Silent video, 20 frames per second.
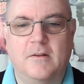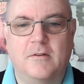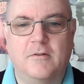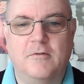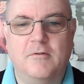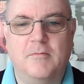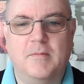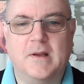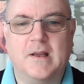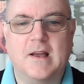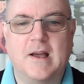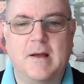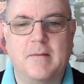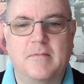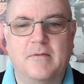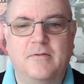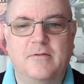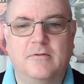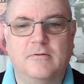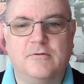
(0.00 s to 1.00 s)
who became
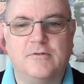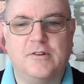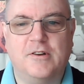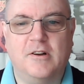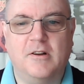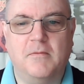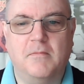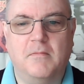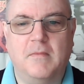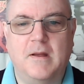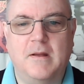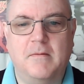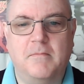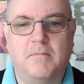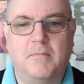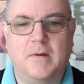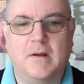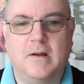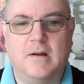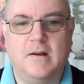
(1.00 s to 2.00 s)
a full-time
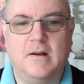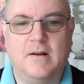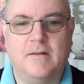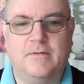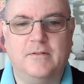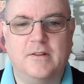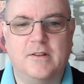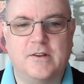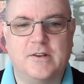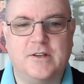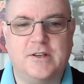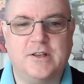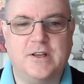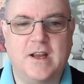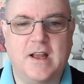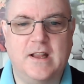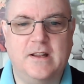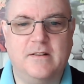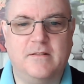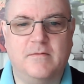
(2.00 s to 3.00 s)
member after the
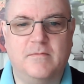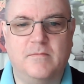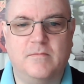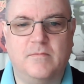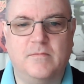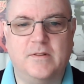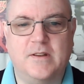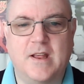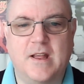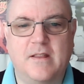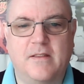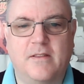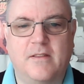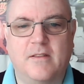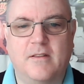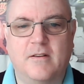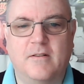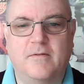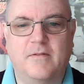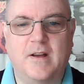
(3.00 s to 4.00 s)
sad death
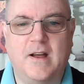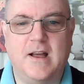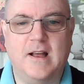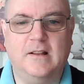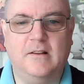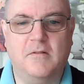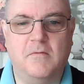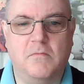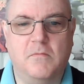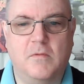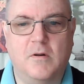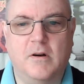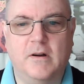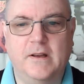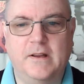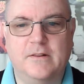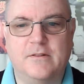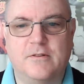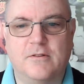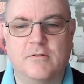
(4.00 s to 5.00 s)
of Alan
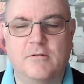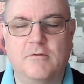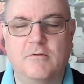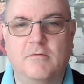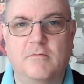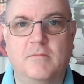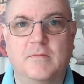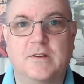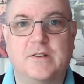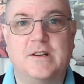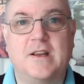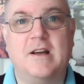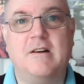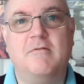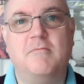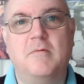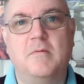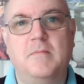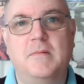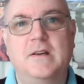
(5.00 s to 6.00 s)
White, whom this
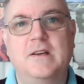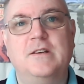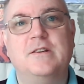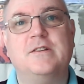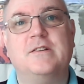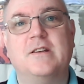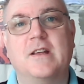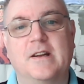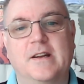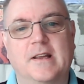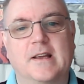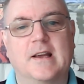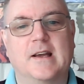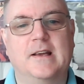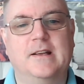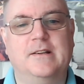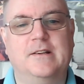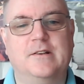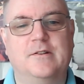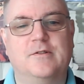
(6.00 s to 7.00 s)
album is
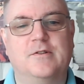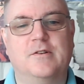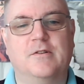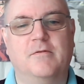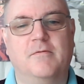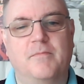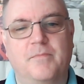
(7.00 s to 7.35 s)
dedicated to.